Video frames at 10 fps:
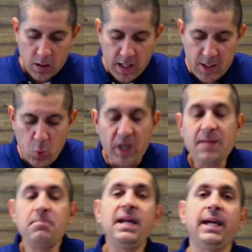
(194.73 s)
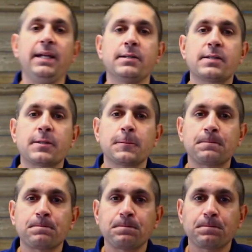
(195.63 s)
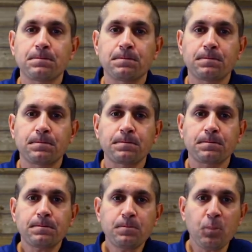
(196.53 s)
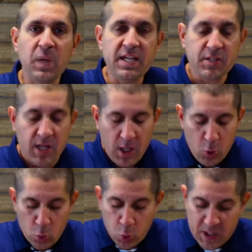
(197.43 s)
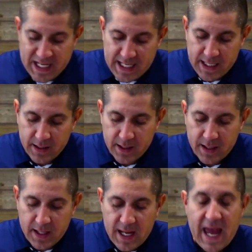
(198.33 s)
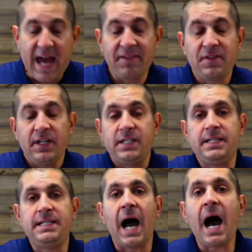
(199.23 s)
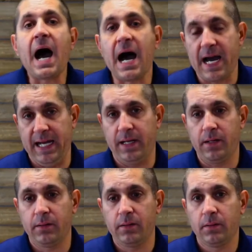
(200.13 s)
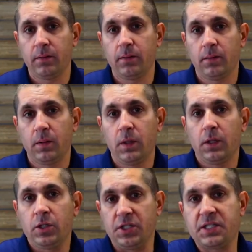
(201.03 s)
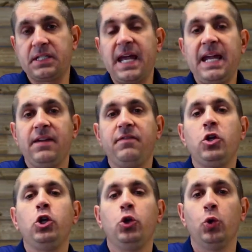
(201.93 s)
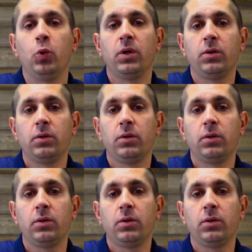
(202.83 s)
And what he means is we have died to save you.